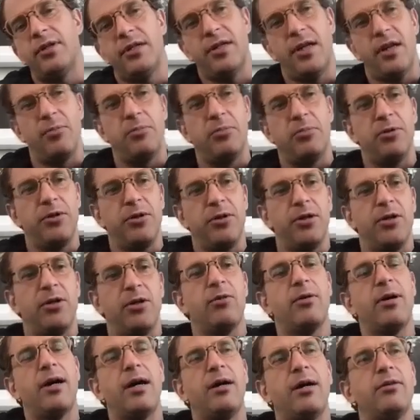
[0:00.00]
example: you
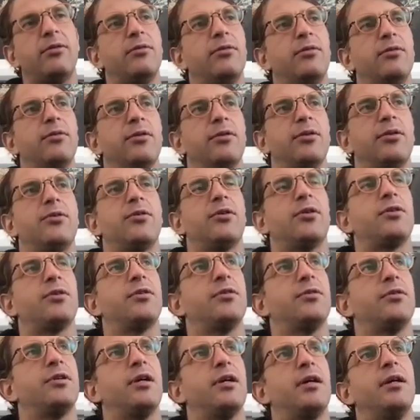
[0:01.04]
go out to a
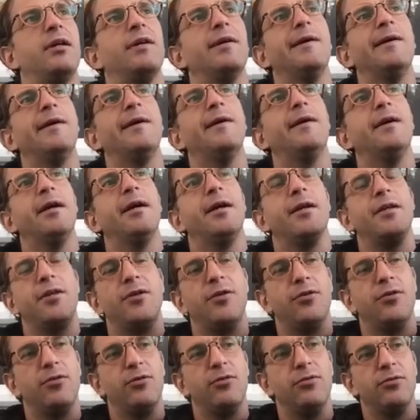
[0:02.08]
construction site and
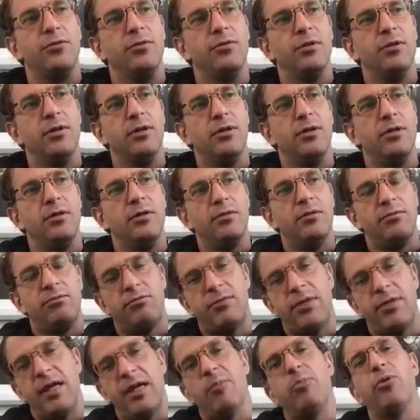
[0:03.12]
you
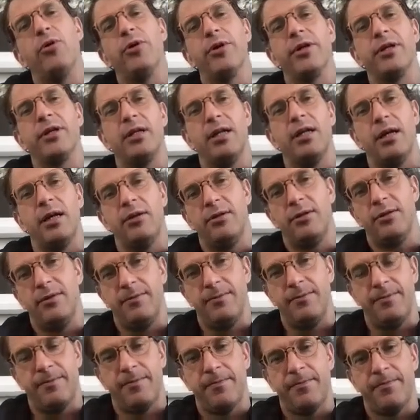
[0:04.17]
take a point cloud,
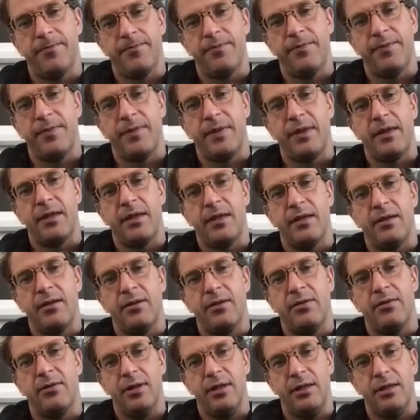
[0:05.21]

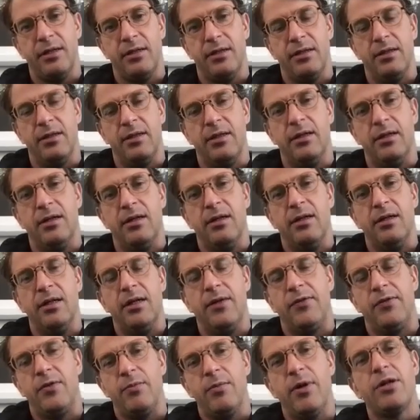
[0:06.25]
right?
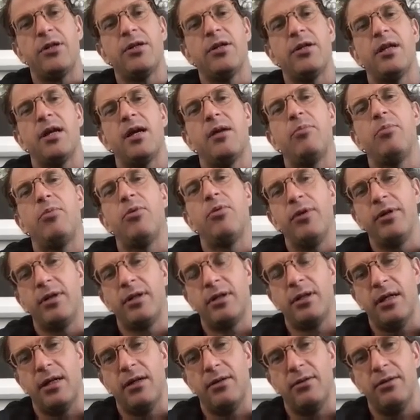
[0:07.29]
if you measure that point
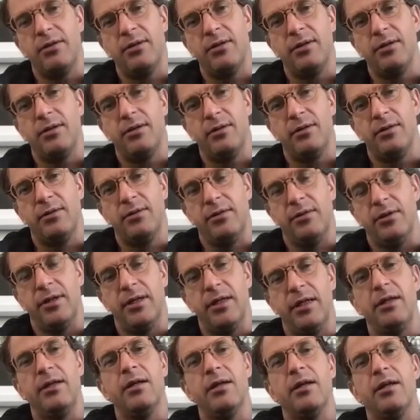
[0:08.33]
cloud,
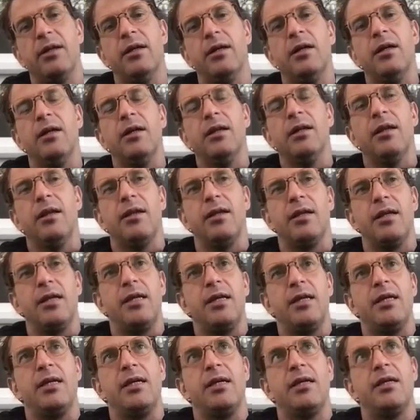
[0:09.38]
right,
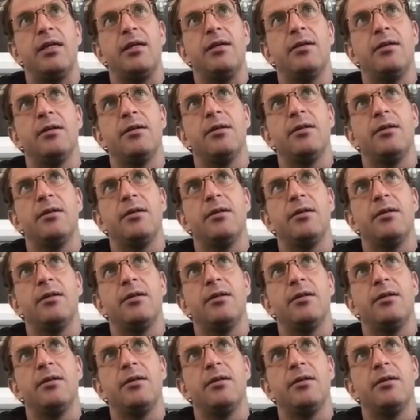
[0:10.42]
the